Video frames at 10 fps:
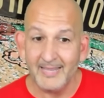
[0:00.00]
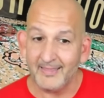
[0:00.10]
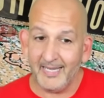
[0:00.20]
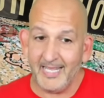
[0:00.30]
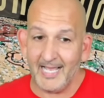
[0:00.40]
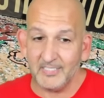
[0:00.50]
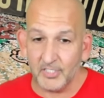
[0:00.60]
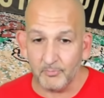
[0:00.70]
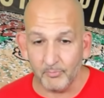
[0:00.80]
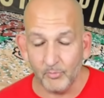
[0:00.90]
then he has
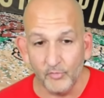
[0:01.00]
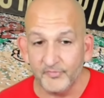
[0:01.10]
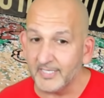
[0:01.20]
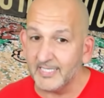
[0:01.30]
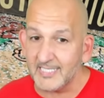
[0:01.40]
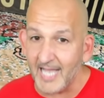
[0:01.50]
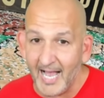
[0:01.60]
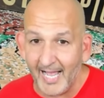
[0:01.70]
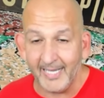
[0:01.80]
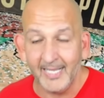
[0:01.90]
to move to the
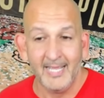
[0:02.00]
side